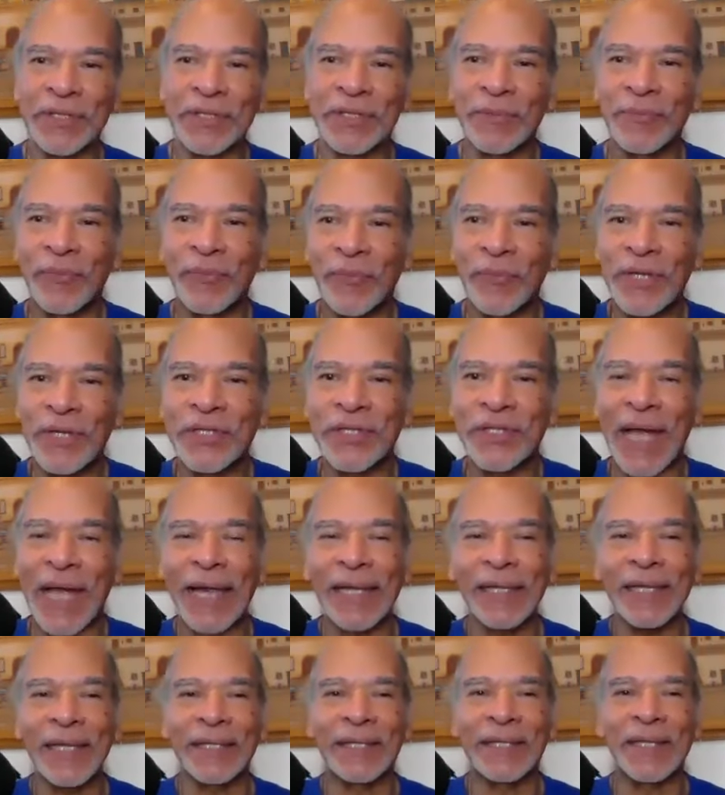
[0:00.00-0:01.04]
some
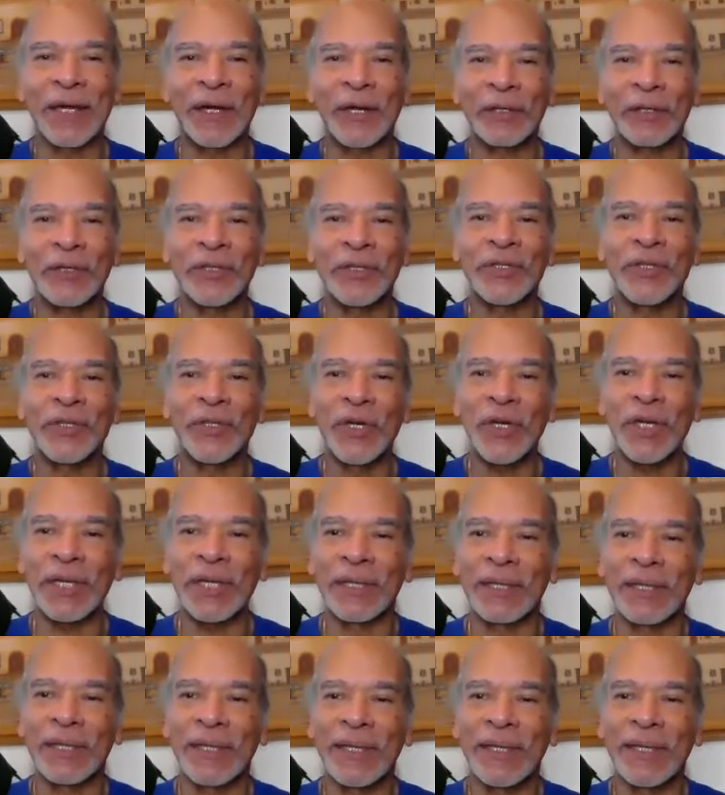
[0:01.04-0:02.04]
restyling there. It looks good.